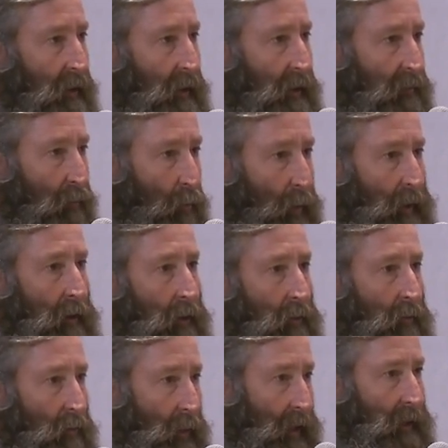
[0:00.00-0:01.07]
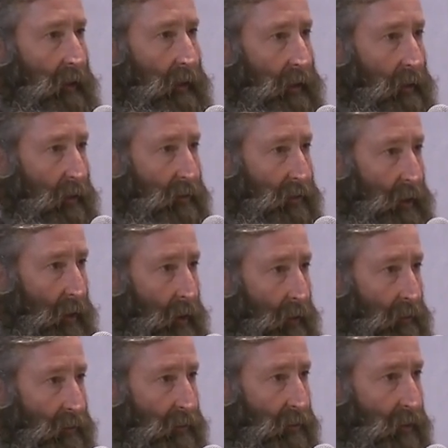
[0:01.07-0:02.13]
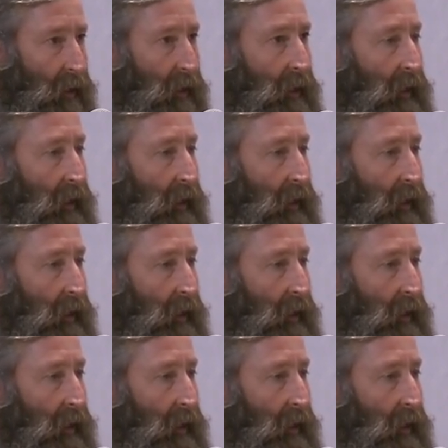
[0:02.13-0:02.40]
And if we don't regulate ourselves